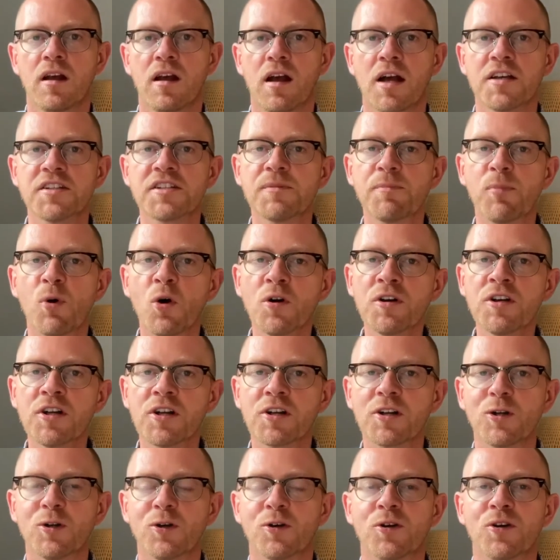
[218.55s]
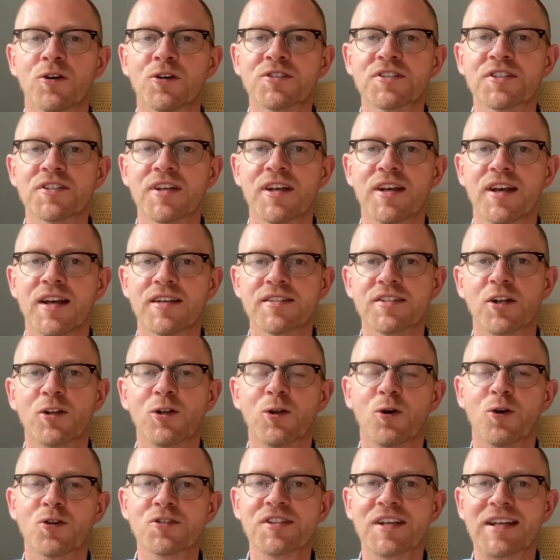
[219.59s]
A subordinate clause is a
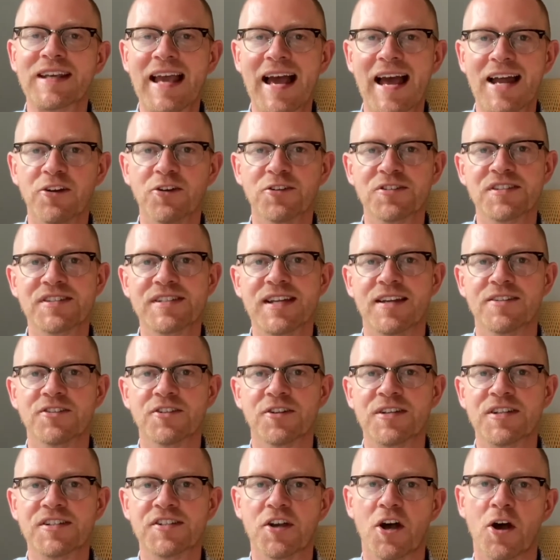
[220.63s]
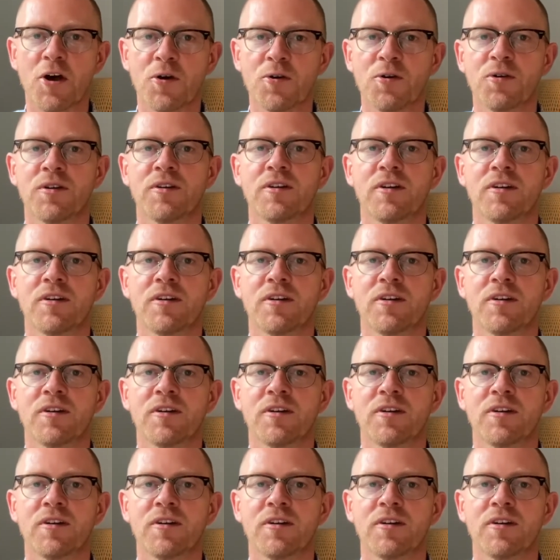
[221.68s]
clause that cannot stand on its own